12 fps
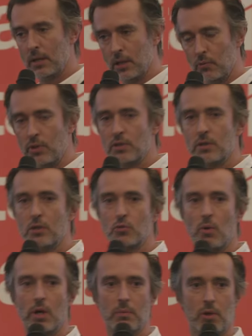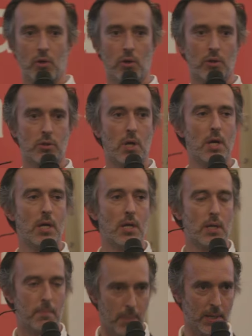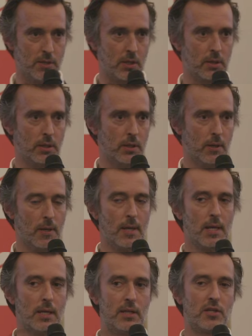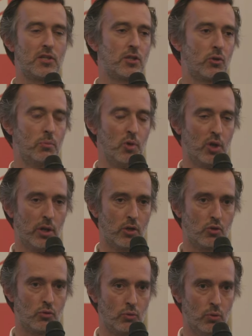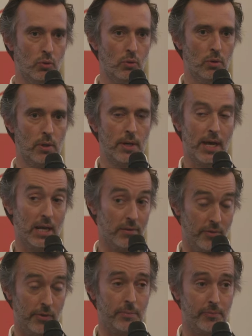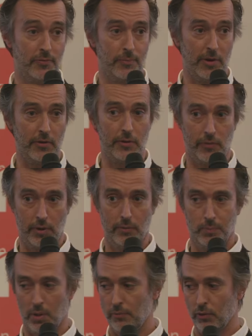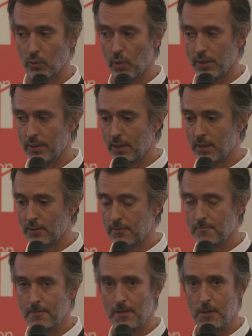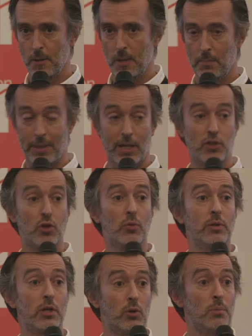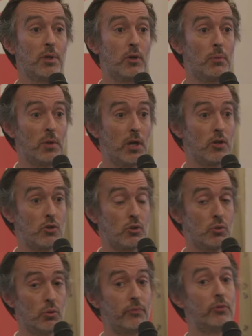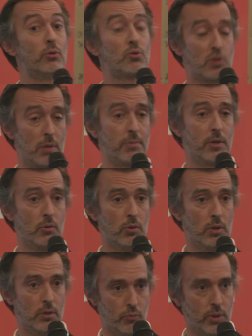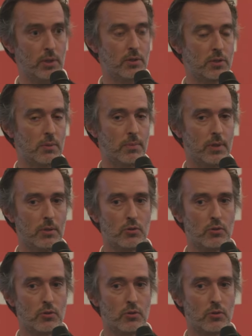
The reason is why, because basically this is a communication tool and a very, very, very powerful one at that. But it's only a communication tool if you do something with it, really something.